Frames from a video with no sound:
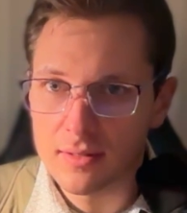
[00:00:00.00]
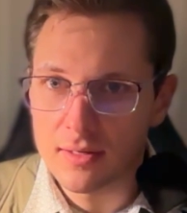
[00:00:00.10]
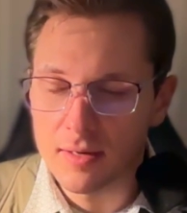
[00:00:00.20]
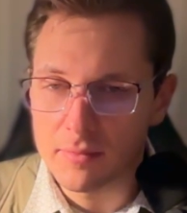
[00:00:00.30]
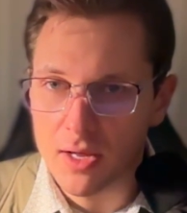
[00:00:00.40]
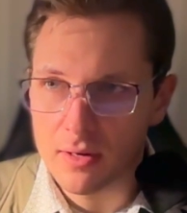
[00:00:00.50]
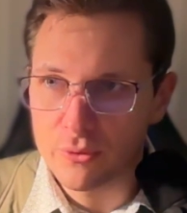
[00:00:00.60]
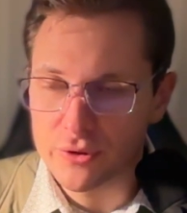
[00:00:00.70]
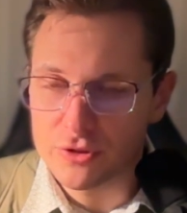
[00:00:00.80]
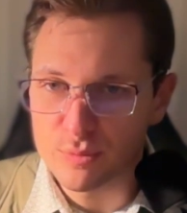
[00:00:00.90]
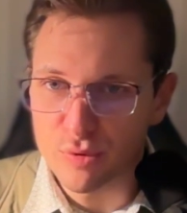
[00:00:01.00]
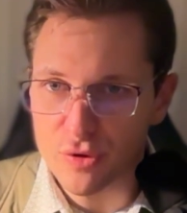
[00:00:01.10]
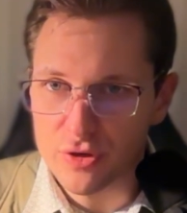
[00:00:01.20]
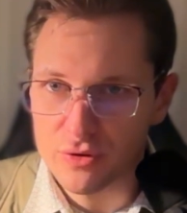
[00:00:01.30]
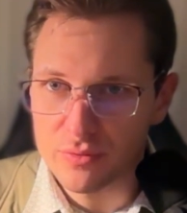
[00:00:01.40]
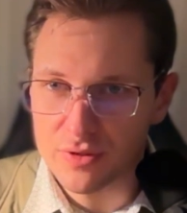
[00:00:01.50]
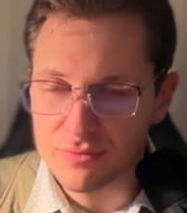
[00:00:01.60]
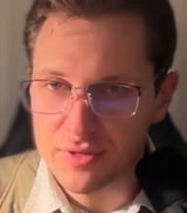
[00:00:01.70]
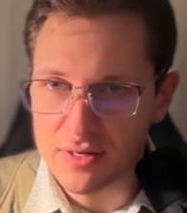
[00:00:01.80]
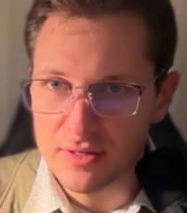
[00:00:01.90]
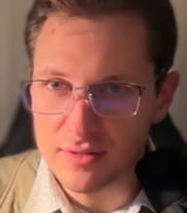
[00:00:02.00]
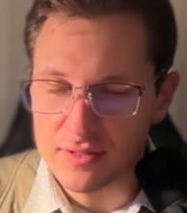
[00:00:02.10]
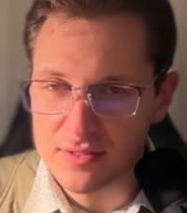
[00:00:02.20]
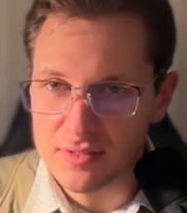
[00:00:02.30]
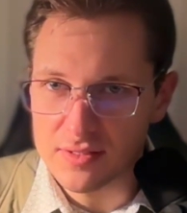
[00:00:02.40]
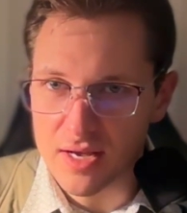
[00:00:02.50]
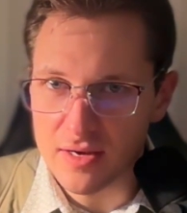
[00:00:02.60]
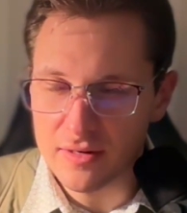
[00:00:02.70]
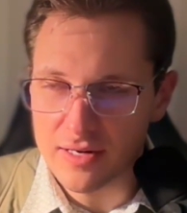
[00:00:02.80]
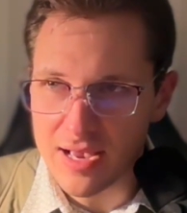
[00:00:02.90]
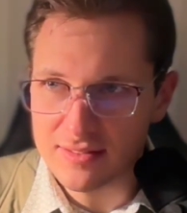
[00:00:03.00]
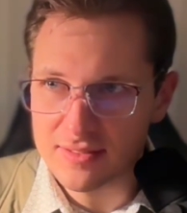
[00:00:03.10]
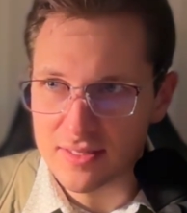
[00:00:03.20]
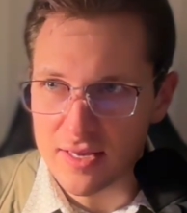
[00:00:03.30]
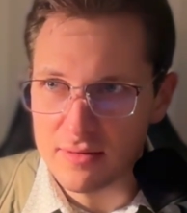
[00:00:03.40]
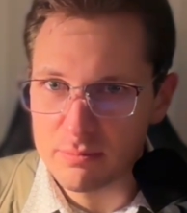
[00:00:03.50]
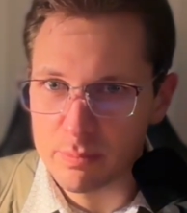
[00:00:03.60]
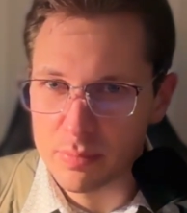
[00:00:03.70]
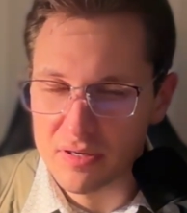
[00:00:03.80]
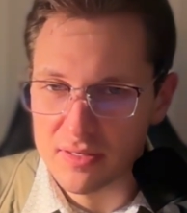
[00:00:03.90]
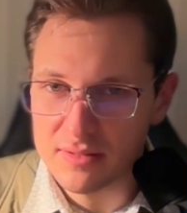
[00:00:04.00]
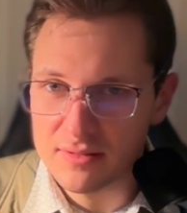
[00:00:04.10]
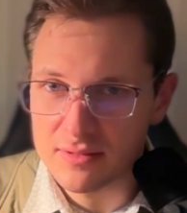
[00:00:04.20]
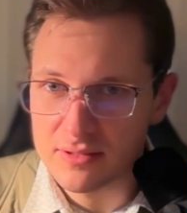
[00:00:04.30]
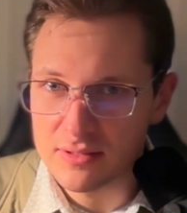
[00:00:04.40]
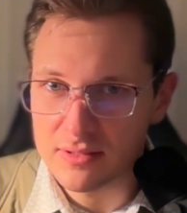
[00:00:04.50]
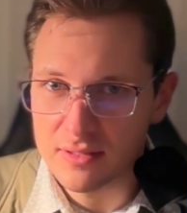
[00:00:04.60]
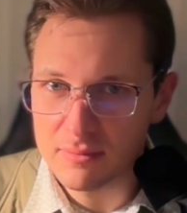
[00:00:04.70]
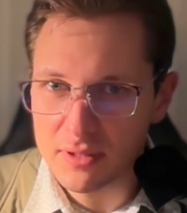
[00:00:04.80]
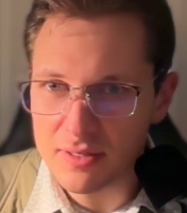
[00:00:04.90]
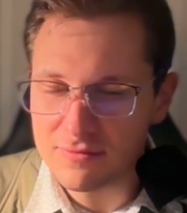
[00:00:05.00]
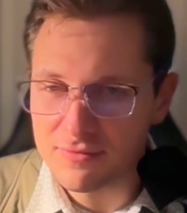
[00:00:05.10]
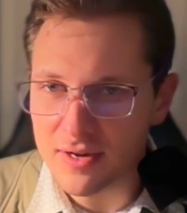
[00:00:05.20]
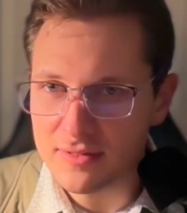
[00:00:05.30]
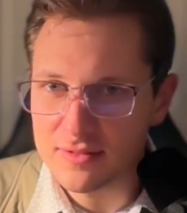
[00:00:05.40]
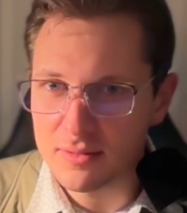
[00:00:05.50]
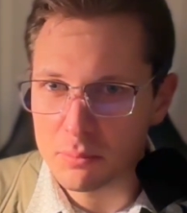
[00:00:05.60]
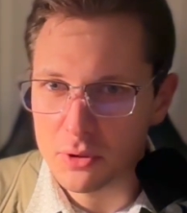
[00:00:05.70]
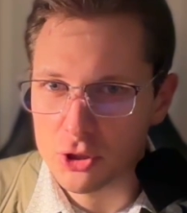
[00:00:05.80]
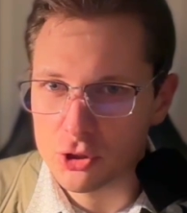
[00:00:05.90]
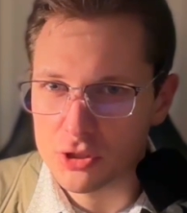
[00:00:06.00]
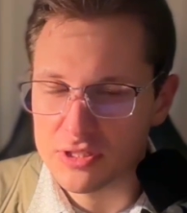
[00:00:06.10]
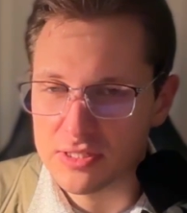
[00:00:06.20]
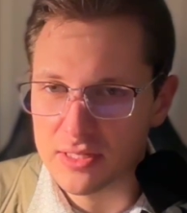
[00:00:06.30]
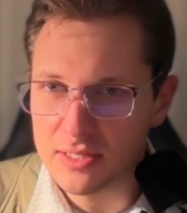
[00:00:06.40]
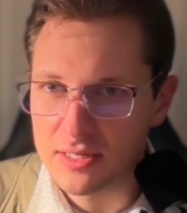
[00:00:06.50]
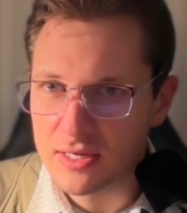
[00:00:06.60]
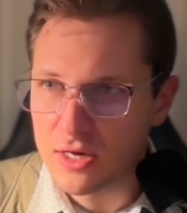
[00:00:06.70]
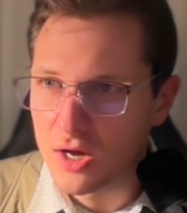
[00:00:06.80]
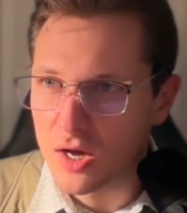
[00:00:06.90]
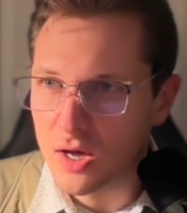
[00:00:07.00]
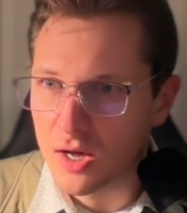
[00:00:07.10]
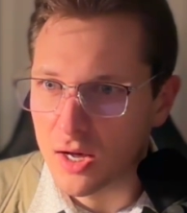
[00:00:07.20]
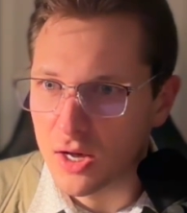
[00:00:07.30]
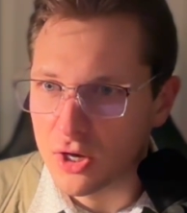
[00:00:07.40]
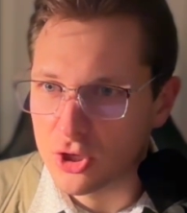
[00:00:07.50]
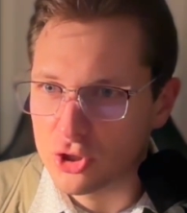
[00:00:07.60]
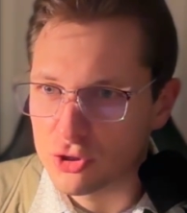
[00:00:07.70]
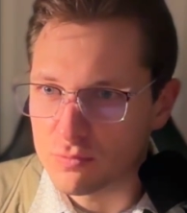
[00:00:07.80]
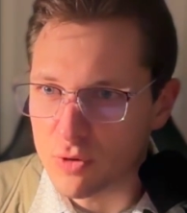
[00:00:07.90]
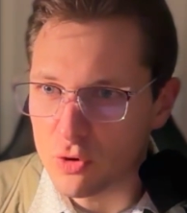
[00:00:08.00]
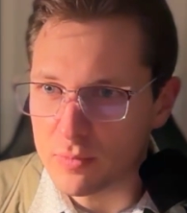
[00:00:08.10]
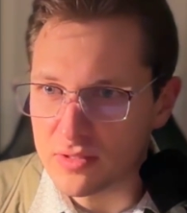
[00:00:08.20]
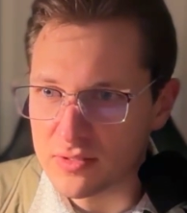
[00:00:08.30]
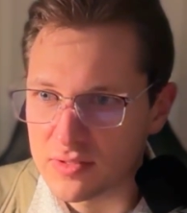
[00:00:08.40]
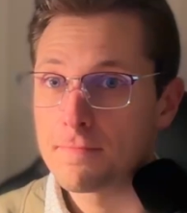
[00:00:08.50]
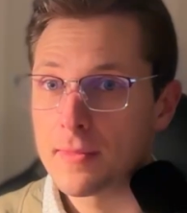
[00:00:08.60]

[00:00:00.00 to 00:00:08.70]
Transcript: I'm not going to bore you with reading this entire essay, but I'm gonna find some good moments.